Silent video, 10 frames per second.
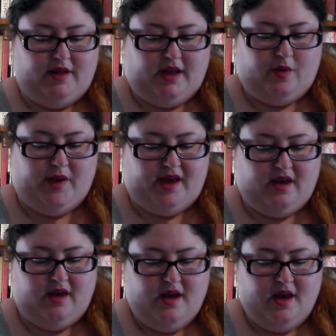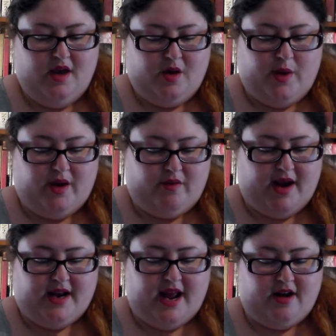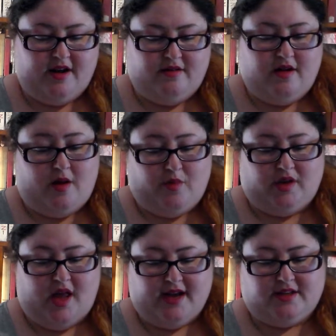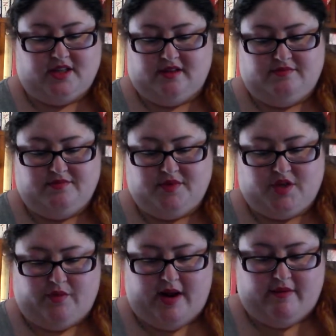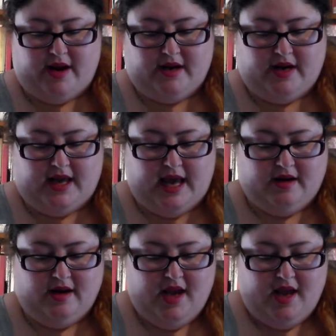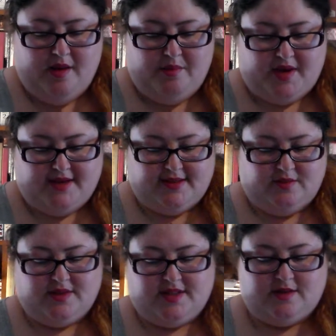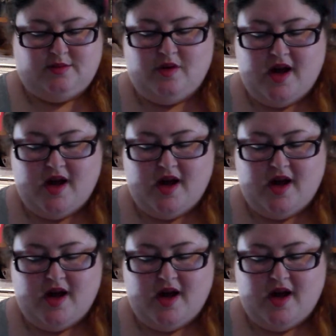really quick read, and I would like to reread it again, because it was